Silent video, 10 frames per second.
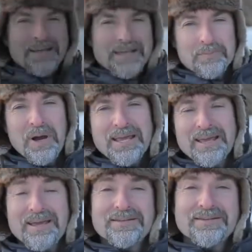In my
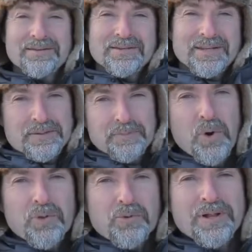case, since
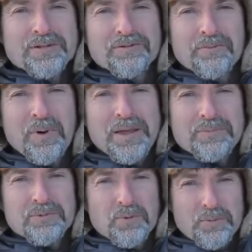both runs of
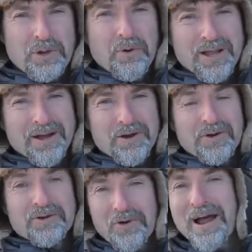pipes will be going under
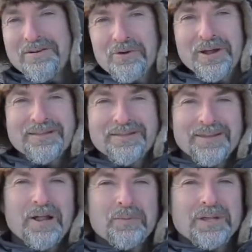a driveway
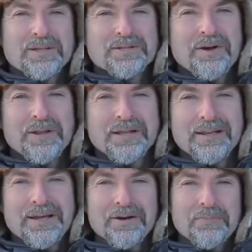that I'll be installing
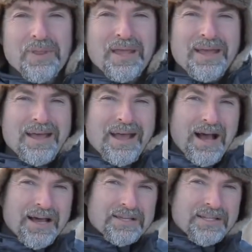later,
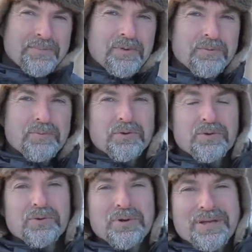I slipped them
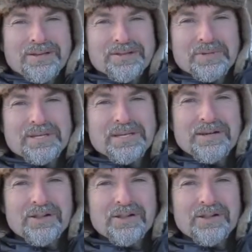through some steel